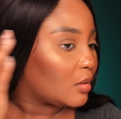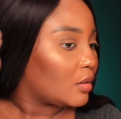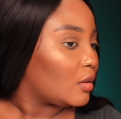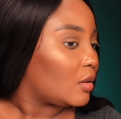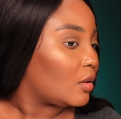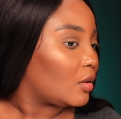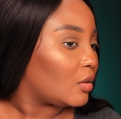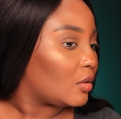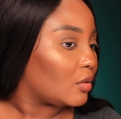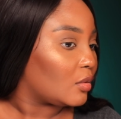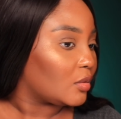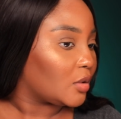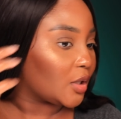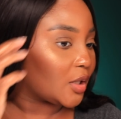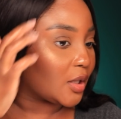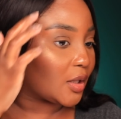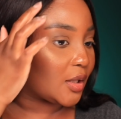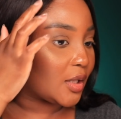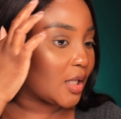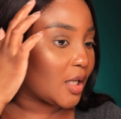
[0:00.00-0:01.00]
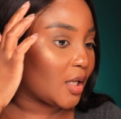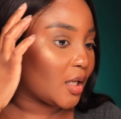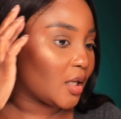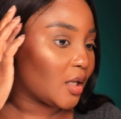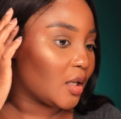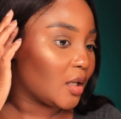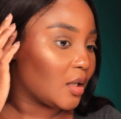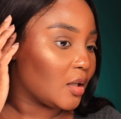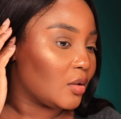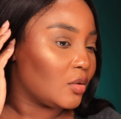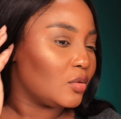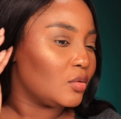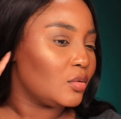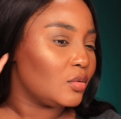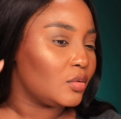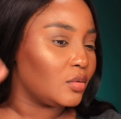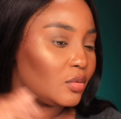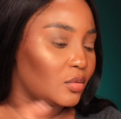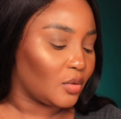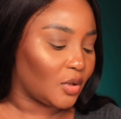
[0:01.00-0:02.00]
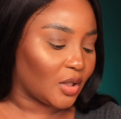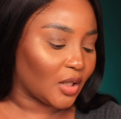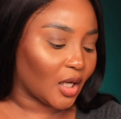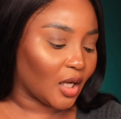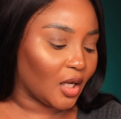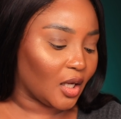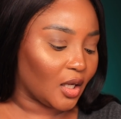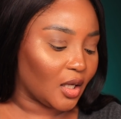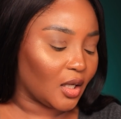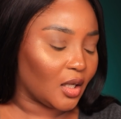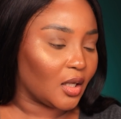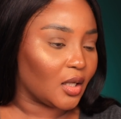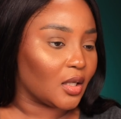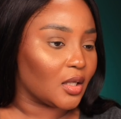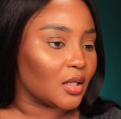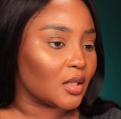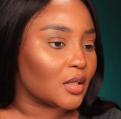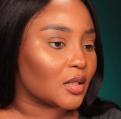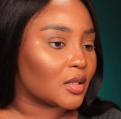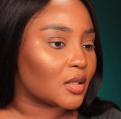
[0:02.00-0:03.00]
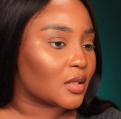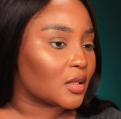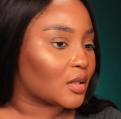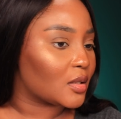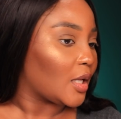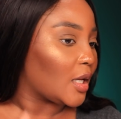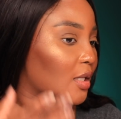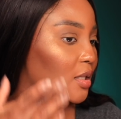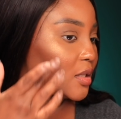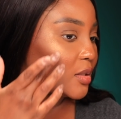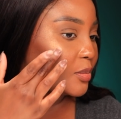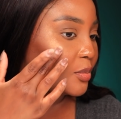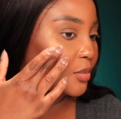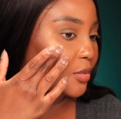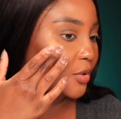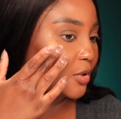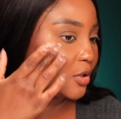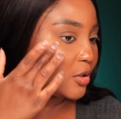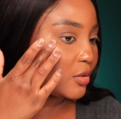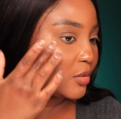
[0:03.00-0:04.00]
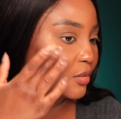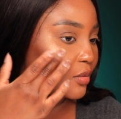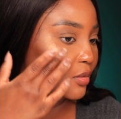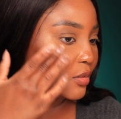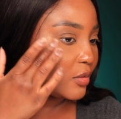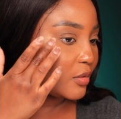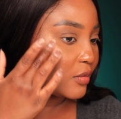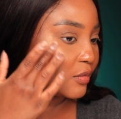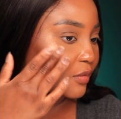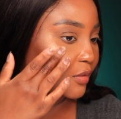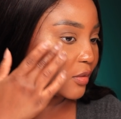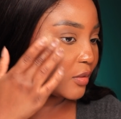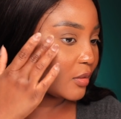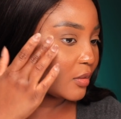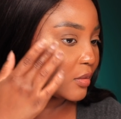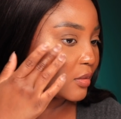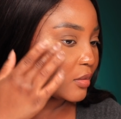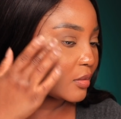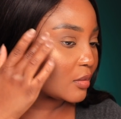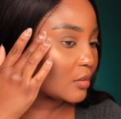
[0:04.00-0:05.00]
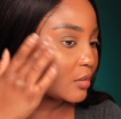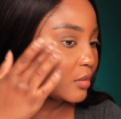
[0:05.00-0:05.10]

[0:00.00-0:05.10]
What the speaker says: Oh, look at that. Oh yes, that's beautiful.